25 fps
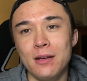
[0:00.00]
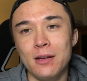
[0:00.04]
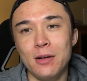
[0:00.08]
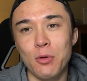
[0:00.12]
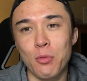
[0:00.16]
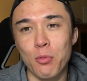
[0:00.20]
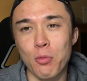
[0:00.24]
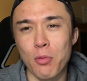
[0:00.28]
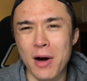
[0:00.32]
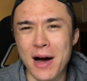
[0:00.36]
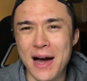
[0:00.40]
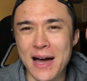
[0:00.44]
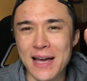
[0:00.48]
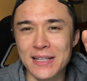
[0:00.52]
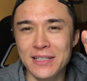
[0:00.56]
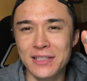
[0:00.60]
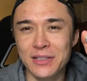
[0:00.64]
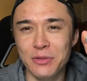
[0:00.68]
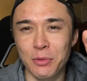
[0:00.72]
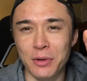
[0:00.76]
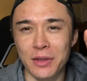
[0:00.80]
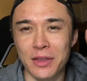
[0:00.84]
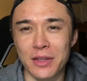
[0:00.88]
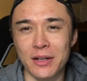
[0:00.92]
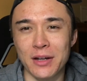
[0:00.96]
Wyze
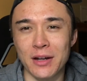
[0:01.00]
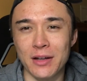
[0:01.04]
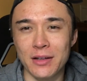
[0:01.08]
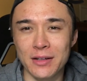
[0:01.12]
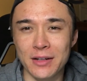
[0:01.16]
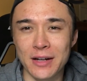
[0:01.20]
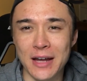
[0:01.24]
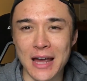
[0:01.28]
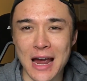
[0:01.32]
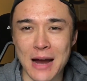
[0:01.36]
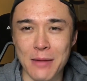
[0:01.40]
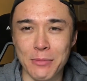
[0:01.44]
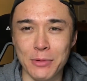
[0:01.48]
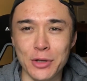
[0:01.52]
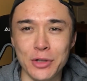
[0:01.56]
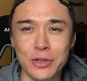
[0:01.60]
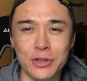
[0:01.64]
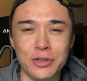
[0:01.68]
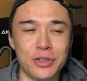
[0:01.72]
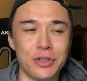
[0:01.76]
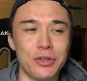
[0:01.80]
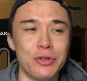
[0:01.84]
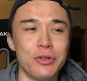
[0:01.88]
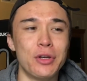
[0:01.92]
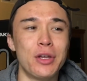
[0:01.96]
with another camera.
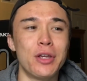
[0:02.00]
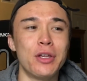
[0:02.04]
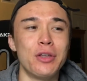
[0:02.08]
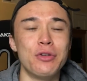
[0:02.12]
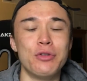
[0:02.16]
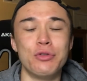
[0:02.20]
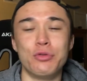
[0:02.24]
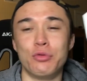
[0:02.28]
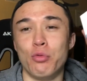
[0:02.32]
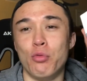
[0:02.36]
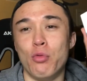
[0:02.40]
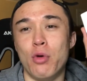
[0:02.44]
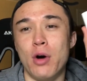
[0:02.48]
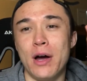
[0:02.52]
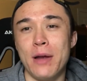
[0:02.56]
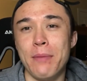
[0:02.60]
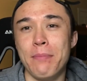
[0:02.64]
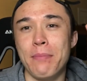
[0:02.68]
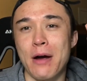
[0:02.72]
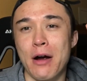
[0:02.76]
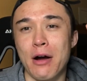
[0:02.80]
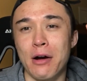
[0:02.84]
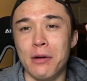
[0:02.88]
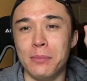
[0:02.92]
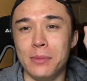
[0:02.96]
So you can use one
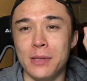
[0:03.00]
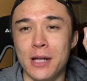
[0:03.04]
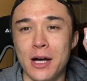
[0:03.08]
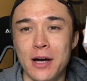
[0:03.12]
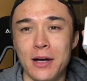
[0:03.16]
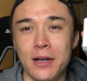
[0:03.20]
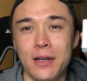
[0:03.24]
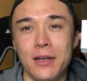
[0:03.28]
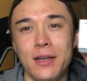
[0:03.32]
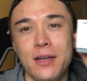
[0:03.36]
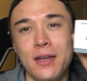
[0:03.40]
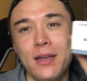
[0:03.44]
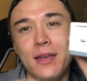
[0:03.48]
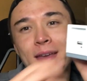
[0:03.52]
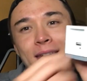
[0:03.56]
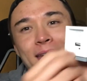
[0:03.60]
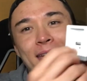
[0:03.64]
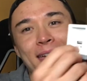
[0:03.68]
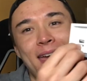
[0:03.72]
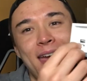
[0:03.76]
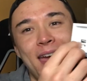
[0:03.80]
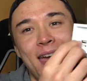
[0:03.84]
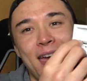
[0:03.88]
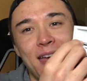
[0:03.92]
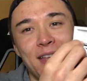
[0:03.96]
power block
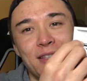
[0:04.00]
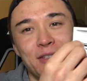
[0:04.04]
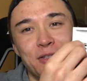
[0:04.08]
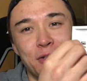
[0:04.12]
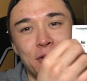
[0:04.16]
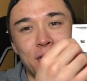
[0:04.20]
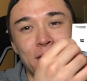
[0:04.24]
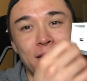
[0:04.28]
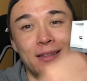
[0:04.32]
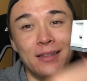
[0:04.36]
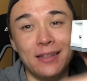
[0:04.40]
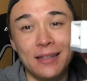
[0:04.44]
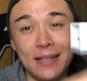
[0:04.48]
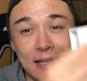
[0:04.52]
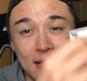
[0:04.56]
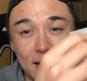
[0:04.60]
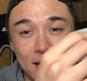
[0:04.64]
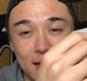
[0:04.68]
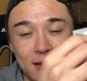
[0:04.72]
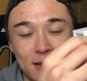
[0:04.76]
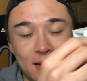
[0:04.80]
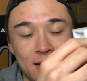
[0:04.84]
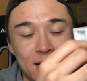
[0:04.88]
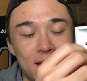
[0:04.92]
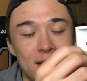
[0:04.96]
and sort of
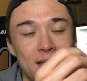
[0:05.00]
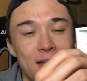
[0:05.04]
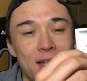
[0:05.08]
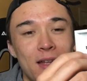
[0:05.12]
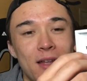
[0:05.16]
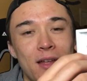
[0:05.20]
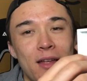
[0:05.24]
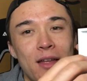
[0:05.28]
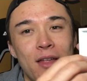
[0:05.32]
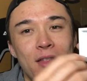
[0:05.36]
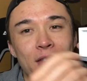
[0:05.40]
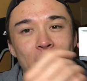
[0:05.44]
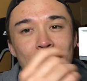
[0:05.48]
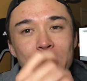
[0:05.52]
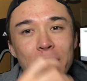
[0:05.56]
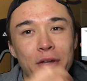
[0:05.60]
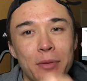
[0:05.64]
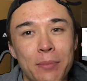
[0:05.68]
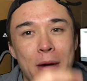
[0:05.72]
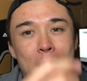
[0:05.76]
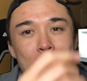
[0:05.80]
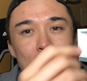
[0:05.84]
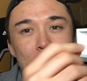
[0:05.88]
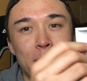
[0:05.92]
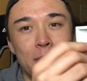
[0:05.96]
link the other
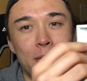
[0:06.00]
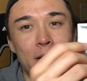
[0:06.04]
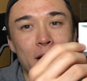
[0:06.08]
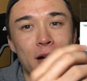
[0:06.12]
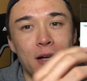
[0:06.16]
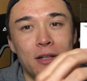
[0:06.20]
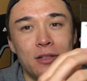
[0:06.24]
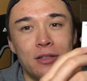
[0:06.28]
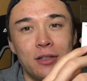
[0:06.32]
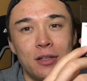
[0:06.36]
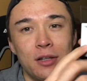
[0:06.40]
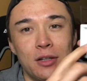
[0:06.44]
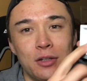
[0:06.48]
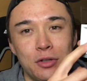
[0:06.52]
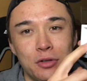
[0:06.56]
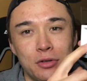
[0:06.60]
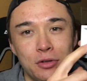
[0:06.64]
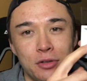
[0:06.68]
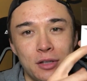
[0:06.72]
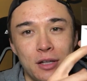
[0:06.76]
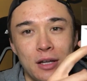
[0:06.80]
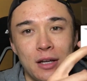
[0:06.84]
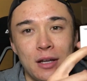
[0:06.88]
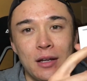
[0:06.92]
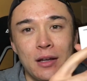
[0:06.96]
power blocks
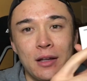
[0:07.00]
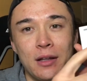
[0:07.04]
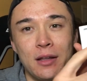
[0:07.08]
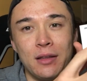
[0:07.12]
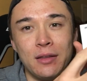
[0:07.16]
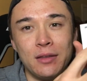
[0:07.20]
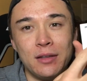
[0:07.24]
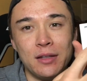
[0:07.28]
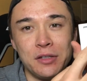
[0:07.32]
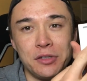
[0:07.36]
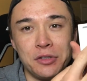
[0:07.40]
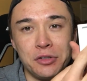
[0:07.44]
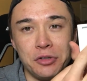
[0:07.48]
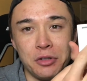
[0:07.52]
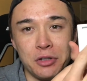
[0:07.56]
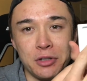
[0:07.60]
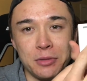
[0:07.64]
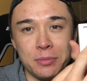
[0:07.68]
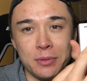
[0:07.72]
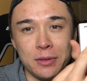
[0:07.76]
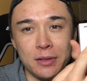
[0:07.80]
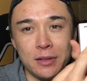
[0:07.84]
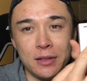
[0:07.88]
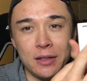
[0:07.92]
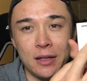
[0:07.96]
using this
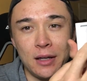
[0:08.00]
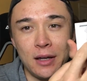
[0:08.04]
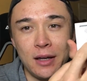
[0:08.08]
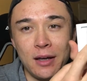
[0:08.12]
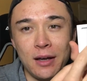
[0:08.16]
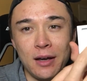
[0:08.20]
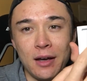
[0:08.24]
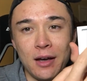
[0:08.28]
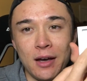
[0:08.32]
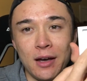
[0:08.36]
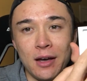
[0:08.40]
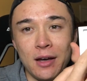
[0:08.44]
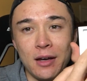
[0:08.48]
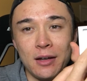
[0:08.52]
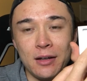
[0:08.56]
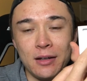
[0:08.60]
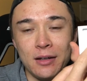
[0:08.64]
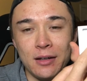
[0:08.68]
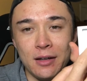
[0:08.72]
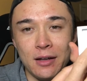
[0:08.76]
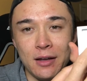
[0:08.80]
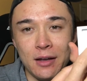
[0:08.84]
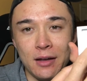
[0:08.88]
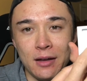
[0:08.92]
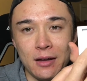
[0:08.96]
USB
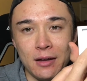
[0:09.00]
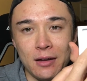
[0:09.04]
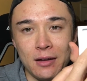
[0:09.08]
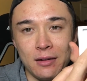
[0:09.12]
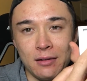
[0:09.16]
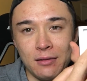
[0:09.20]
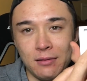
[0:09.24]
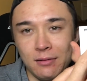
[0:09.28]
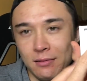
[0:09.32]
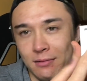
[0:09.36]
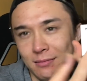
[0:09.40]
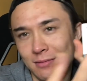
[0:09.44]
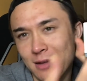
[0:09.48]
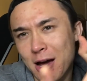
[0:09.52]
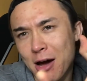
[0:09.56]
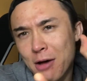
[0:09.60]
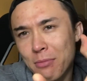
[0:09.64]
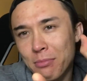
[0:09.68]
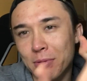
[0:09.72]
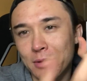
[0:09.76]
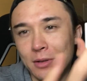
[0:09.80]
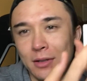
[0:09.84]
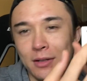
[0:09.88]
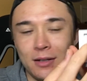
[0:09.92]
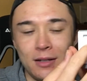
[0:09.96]

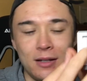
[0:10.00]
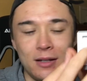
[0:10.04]
output.